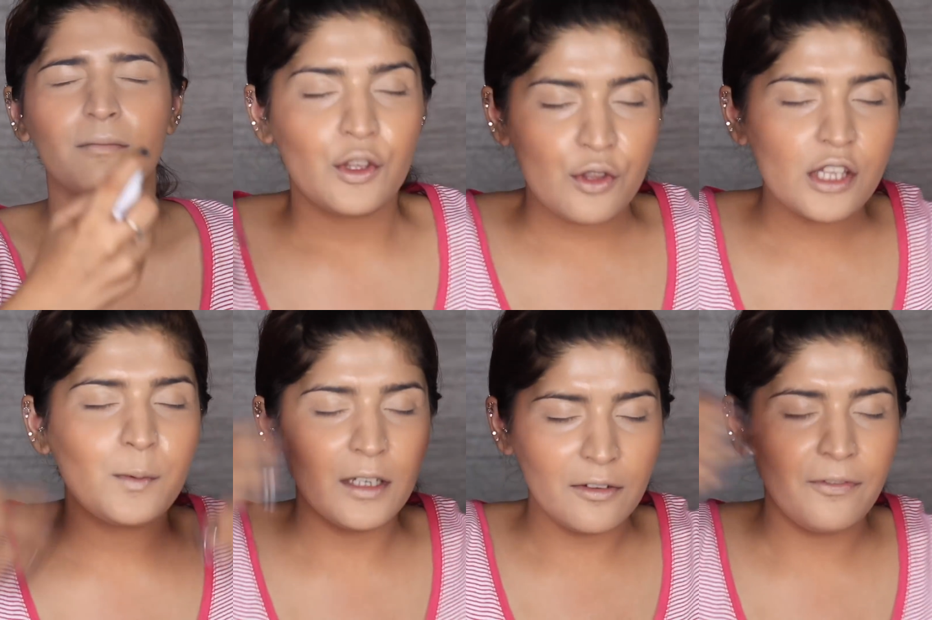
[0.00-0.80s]
you
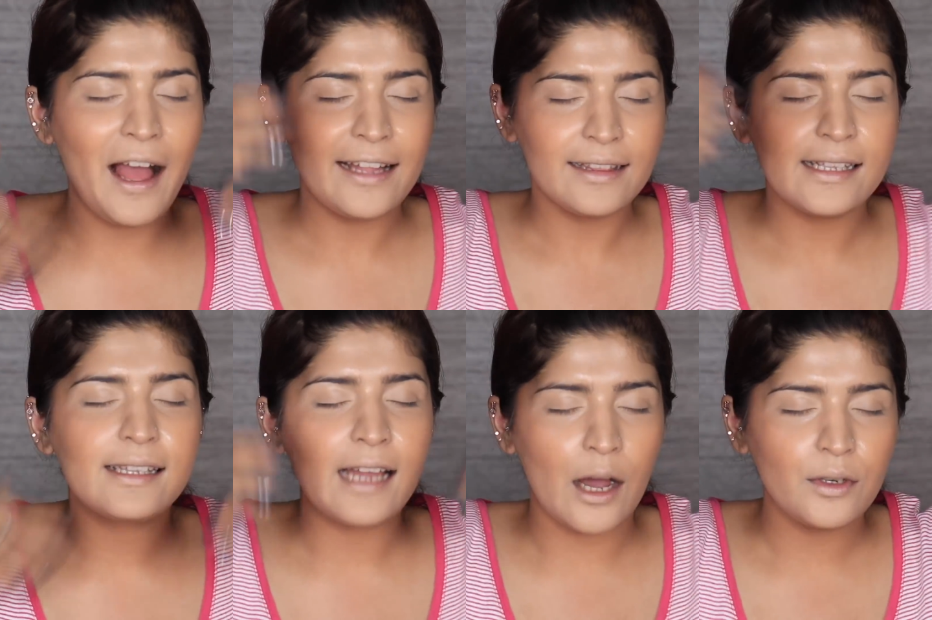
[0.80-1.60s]
just want to fan
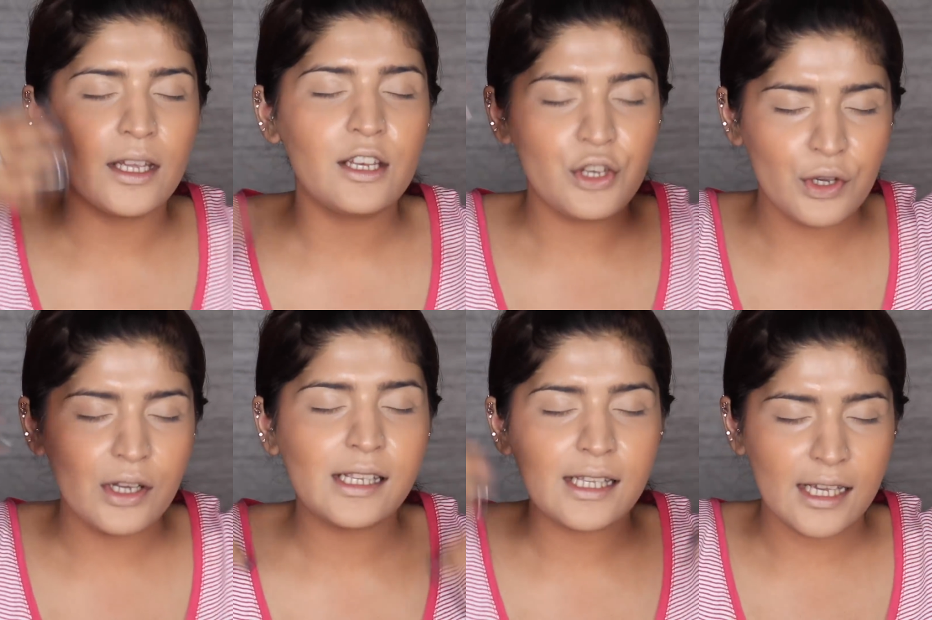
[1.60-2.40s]
this down into
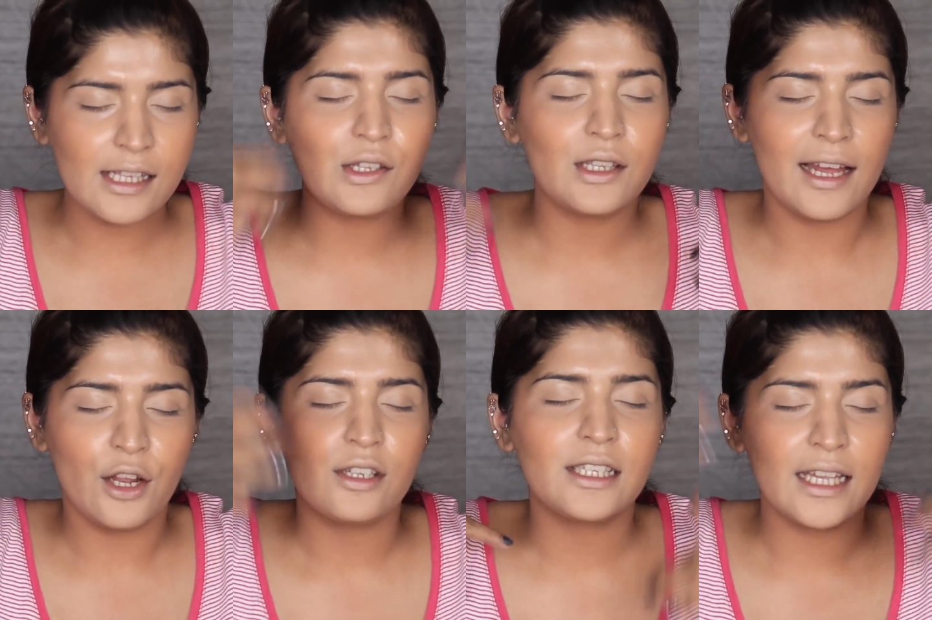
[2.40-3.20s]
your skin so
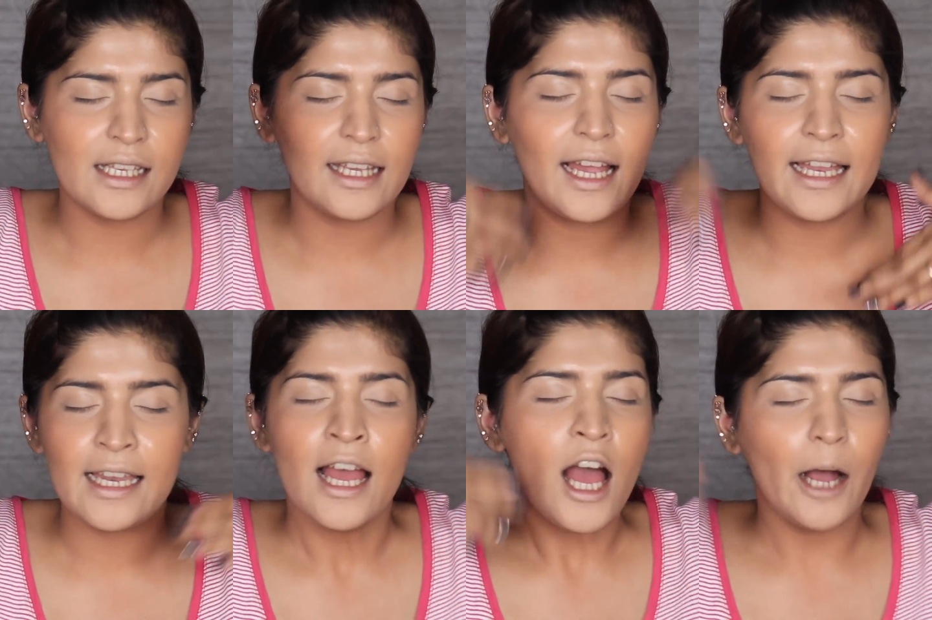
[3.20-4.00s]
that your skin
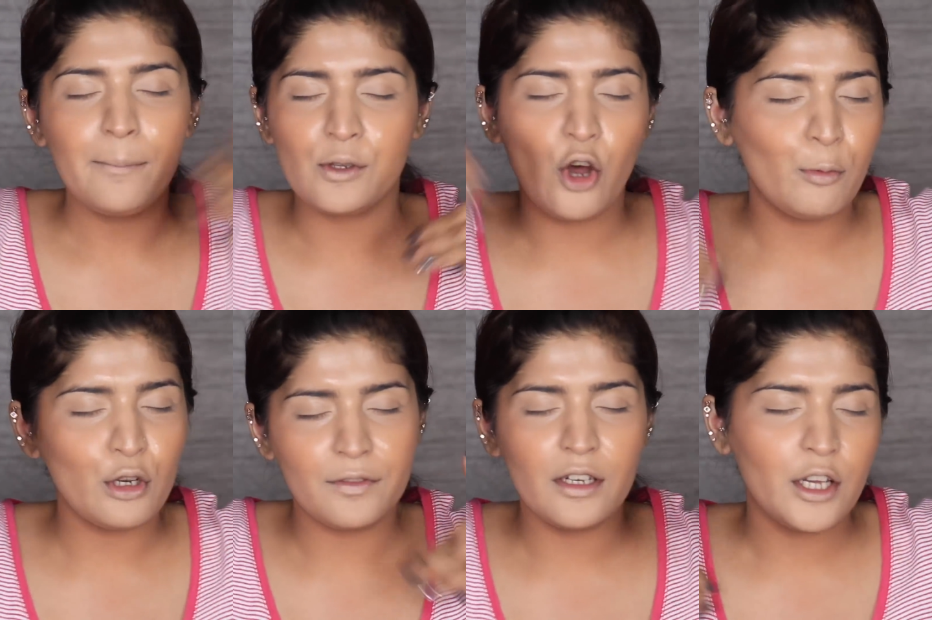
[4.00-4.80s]
can absorb
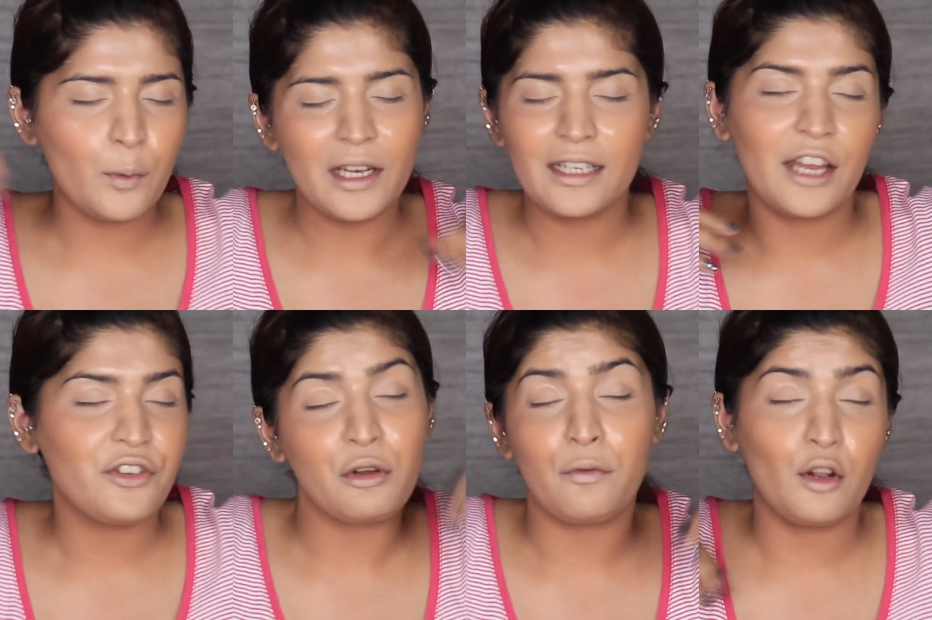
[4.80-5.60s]
all of the liquid and
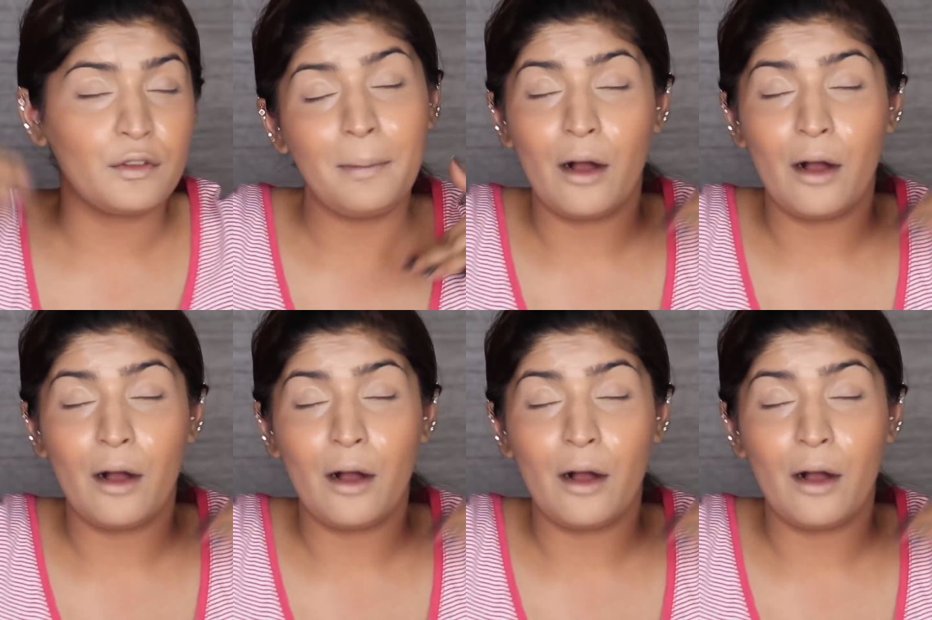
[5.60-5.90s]
get rid of all of the